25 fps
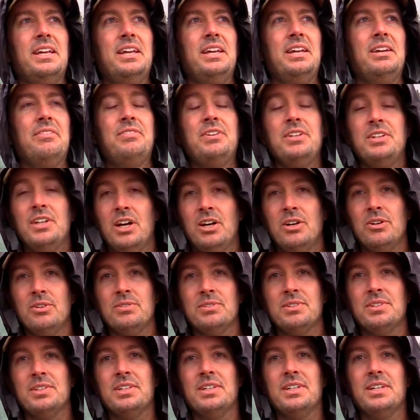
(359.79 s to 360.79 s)
if you
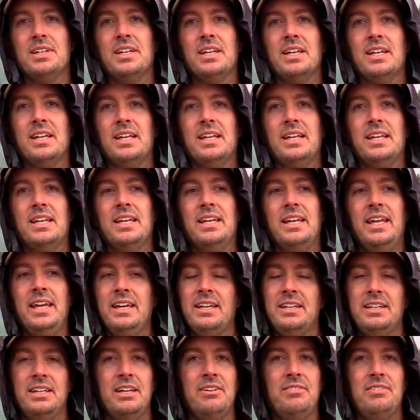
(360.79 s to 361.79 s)
don't,
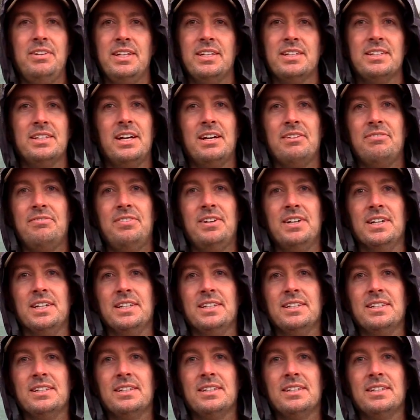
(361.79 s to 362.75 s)
negativity is not fun.